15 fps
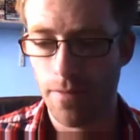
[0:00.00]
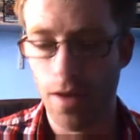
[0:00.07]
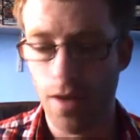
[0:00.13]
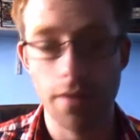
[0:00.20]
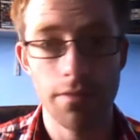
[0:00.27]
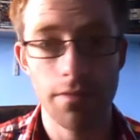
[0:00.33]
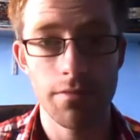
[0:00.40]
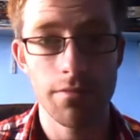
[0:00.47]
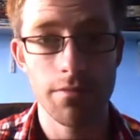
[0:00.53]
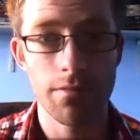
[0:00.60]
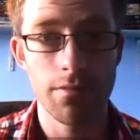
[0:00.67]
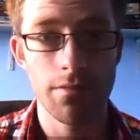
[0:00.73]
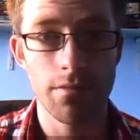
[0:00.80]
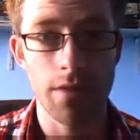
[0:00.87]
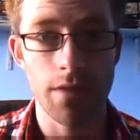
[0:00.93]
I,
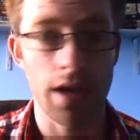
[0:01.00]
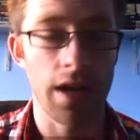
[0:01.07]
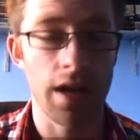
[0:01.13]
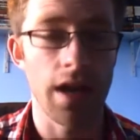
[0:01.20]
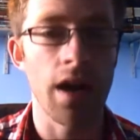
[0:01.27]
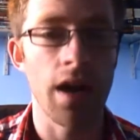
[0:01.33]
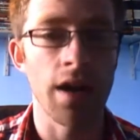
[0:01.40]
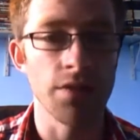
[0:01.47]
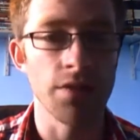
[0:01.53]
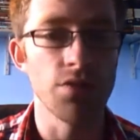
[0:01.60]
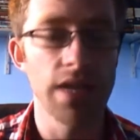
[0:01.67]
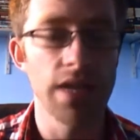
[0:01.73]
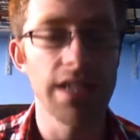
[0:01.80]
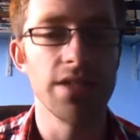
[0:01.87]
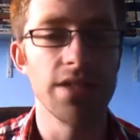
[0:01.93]
I
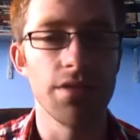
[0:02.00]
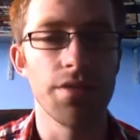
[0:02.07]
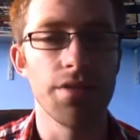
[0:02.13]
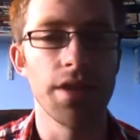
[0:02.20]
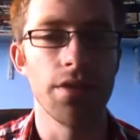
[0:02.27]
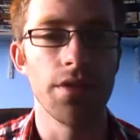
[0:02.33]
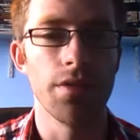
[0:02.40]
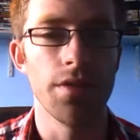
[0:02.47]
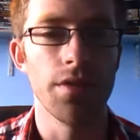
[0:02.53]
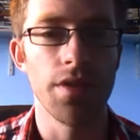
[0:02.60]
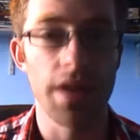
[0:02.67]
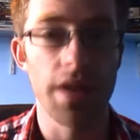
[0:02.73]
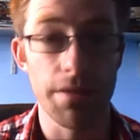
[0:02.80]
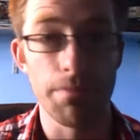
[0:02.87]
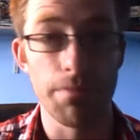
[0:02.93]
really do feel that
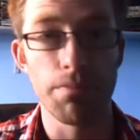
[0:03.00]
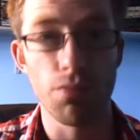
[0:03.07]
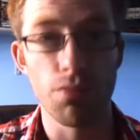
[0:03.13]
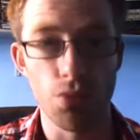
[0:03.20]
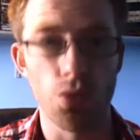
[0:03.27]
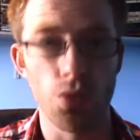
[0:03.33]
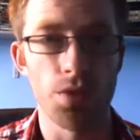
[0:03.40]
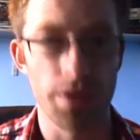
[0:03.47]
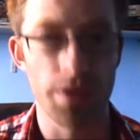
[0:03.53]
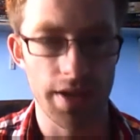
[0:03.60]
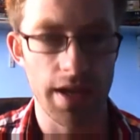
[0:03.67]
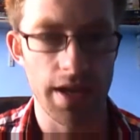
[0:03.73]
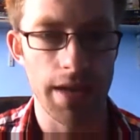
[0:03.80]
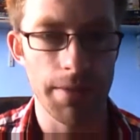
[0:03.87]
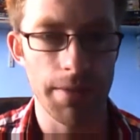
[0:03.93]
they've broadened the
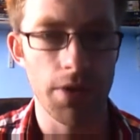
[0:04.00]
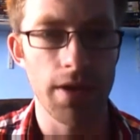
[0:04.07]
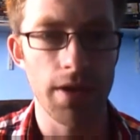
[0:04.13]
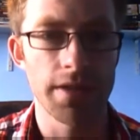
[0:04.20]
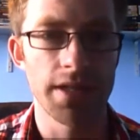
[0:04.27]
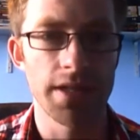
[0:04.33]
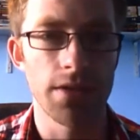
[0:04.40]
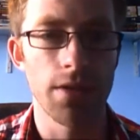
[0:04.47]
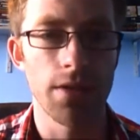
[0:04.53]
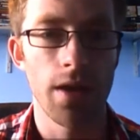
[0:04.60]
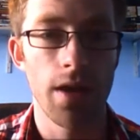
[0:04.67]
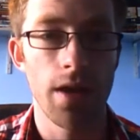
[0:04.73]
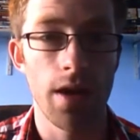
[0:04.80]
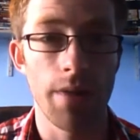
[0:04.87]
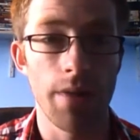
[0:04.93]
game a great deal,
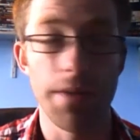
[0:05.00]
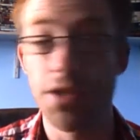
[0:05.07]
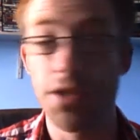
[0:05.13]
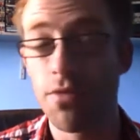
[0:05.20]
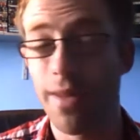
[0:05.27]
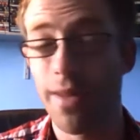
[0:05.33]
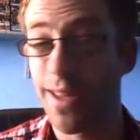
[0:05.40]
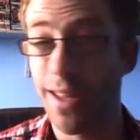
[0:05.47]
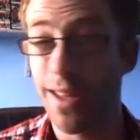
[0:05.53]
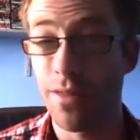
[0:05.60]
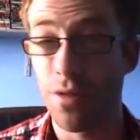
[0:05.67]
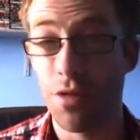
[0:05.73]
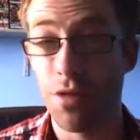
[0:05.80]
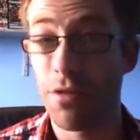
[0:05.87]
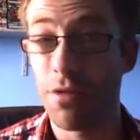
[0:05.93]
and they do make
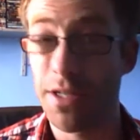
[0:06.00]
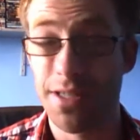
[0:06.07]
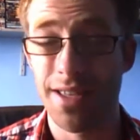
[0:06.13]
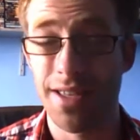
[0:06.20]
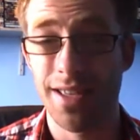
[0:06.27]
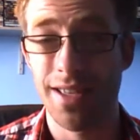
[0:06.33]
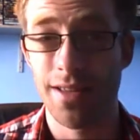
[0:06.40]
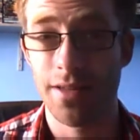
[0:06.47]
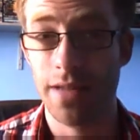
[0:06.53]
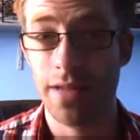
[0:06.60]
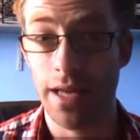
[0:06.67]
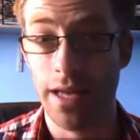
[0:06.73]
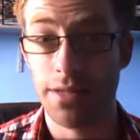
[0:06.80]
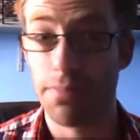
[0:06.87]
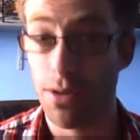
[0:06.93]
even three sphere
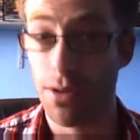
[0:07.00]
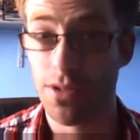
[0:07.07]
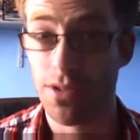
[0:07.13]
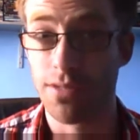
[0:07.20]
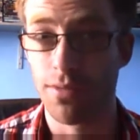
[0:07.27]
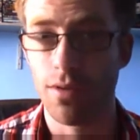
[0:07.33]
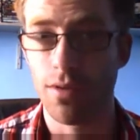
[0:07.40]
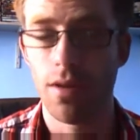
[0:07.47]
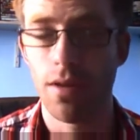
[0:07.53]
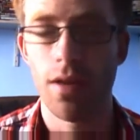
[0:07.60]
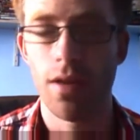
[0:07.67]
decks possible.